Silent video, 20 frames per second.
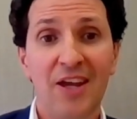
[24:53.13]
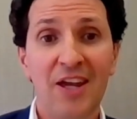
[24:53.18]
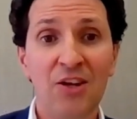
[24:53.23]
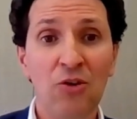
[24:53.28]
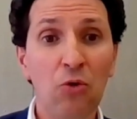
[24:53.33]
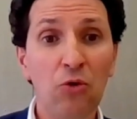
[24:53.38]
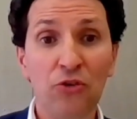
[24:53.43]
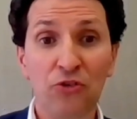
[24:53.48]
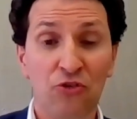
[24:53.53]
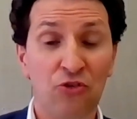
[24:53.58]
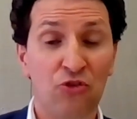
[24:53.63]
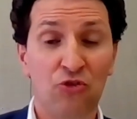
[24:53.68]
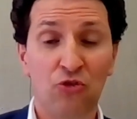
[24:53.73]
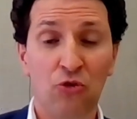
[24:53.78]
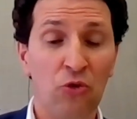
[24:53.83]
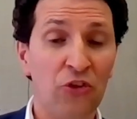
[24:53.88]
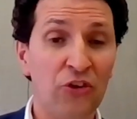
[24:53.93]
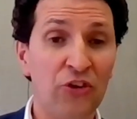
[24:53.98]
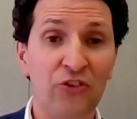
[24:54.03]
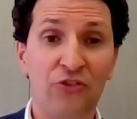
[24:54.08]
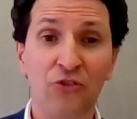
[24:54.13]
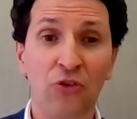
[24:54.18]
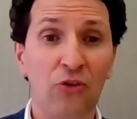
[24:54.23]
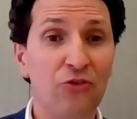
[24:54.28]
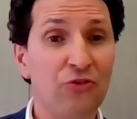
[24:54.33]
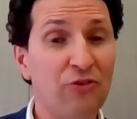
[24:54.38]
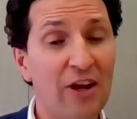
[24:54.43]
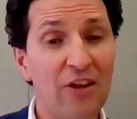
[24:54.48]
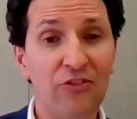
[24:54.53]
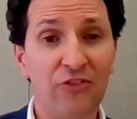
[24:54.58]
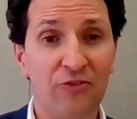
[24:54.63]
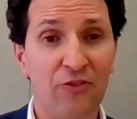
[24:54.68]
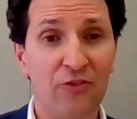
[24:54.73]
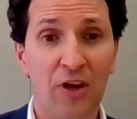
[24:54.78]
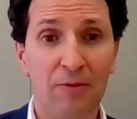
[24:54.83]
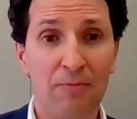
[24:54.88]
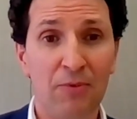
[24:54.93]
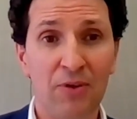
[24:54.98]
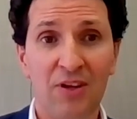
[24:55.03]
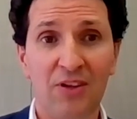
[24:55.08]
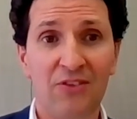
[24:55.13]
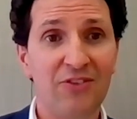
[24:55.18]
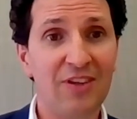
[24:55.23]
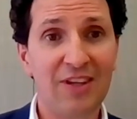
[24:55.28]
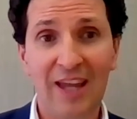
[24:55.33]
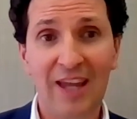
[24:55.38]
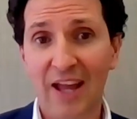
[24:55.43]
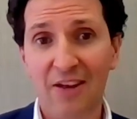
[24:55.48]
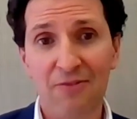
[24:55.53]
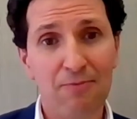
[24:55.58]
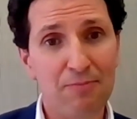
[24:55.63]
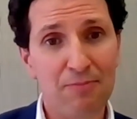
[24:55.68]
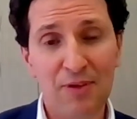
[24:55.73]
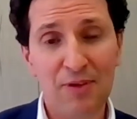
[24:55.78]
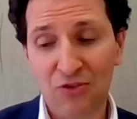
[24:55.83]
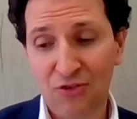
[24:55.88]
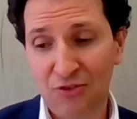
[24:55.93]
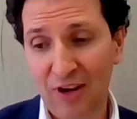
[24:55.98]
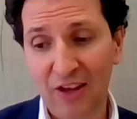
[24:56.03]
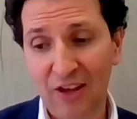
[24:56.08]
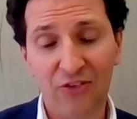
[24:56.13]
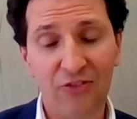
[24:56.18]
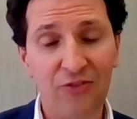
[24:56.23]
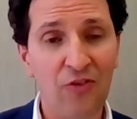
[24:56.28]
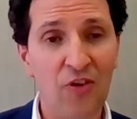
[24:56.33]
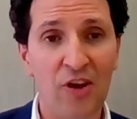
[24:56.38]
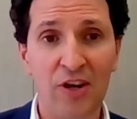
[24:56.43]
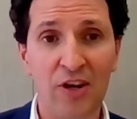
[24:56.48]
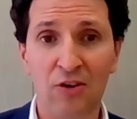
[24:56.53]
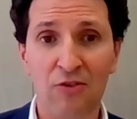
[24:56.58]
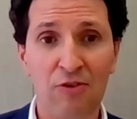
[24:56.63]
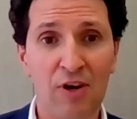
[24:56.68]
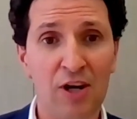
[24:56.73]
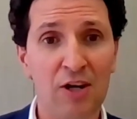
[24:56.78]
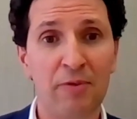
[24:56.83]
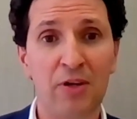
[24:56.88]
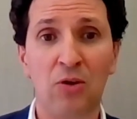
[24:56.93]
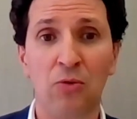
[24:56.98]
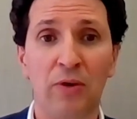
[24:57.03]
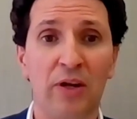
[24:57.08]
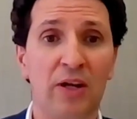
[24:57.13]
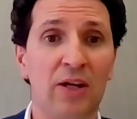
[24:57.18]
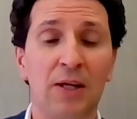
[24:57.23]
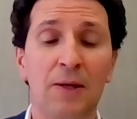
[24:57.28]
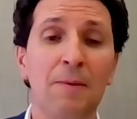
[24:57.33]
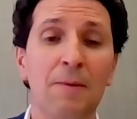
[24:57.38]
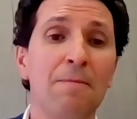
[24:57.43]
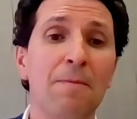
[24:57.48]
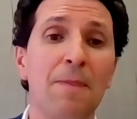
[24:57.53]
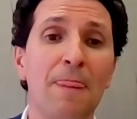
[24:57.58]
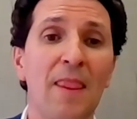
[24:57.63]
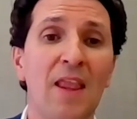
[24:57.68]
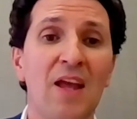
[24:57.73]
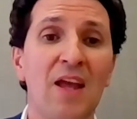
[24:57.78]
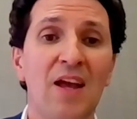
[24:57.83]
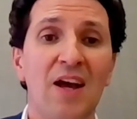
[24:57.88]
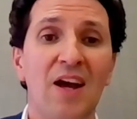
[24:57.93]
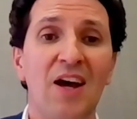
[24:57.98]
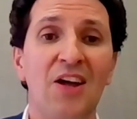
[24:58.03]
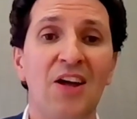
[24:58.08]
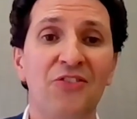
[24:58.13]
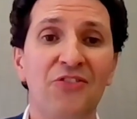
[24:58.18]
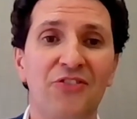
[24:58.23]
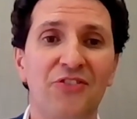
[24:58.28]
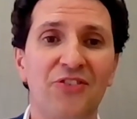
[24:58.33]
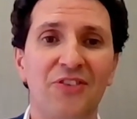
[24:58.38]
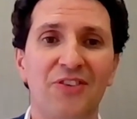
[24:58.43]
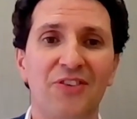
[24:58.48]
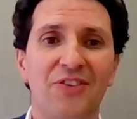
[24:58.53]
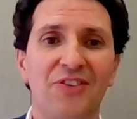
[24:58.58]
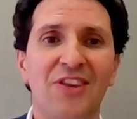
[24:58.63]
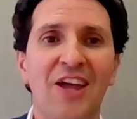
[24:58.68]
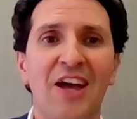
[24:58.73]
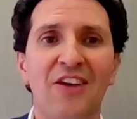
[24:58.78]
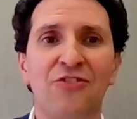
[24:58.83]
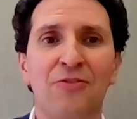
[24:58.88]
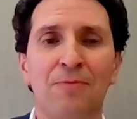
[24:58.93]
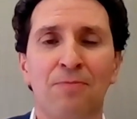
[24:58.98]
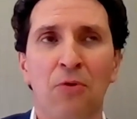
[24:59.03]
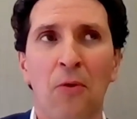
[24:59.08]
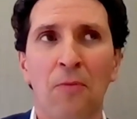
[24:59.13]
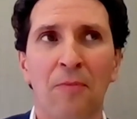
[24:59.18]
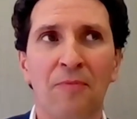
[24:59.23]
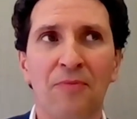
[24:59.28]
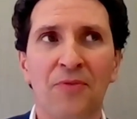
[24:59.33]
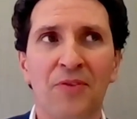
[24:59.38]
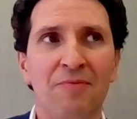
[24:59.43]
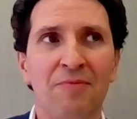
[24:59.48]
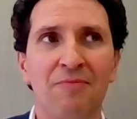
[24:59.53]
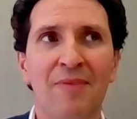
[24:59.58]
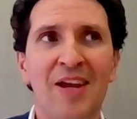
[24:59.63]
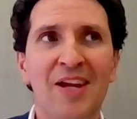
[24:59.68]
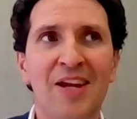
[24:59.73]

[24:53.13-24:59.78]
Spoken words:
in order to ensure that it's not transferred, because it can be transferred incredibly quickly. And that's the problem.